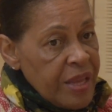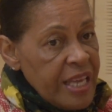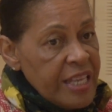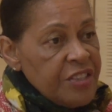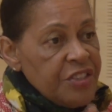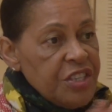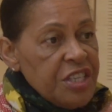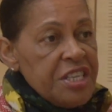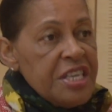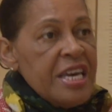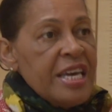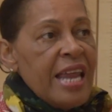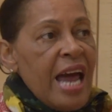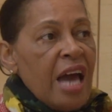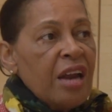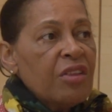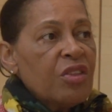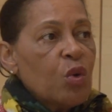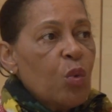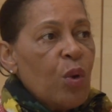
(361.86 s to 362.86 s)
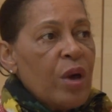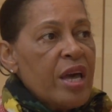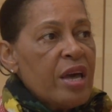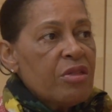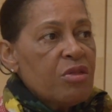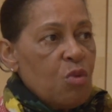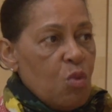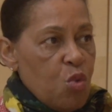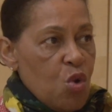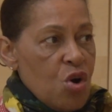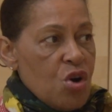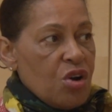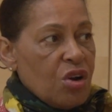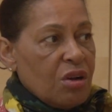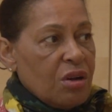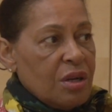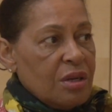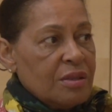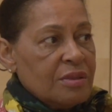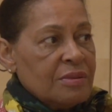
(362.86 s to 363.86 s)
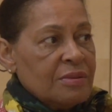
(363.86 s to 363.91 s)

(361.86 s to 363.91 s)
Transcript: is to get out of the way of the work,